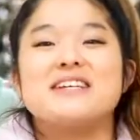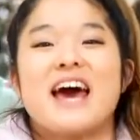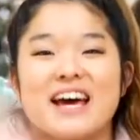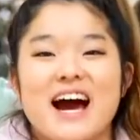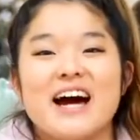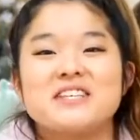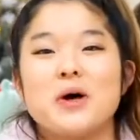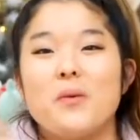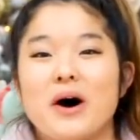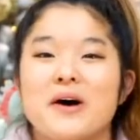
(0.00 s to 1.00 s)
They are so
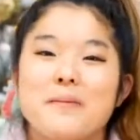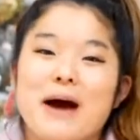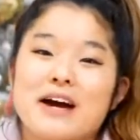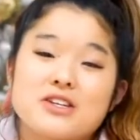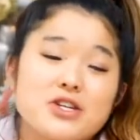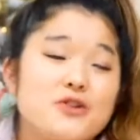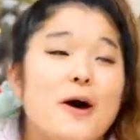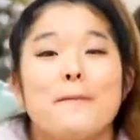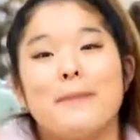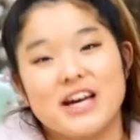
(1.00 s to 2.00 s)
professional, they are
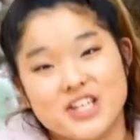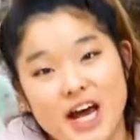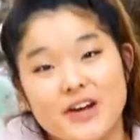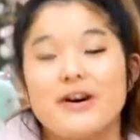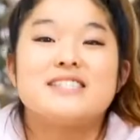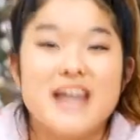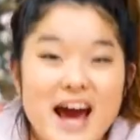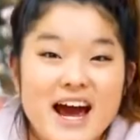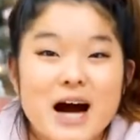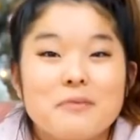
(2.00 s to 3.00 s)
so
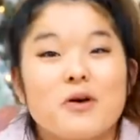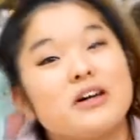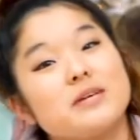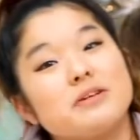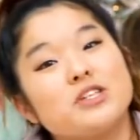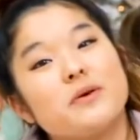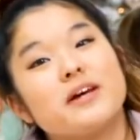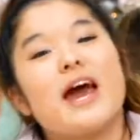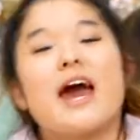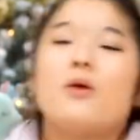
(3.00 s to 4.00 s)
aesthetically pleasing, and just